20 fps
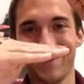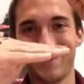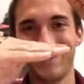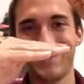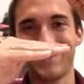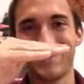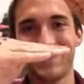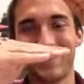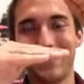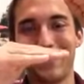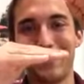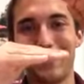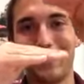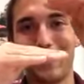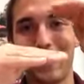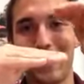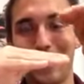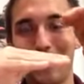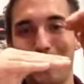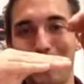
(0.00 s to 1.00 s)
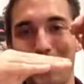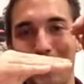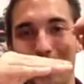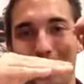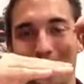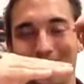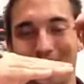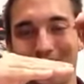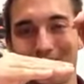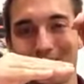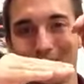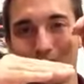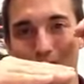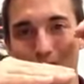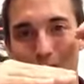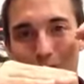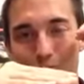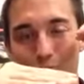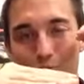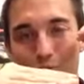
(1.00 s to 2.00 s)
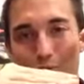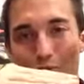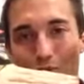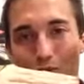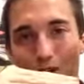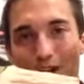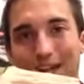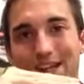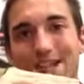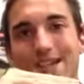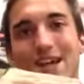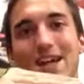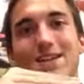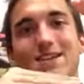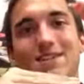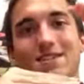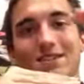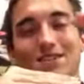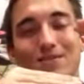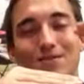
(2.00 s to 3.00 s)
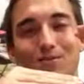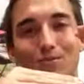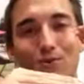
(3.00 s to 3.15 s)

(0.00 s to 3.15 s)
So AP is just much more intense,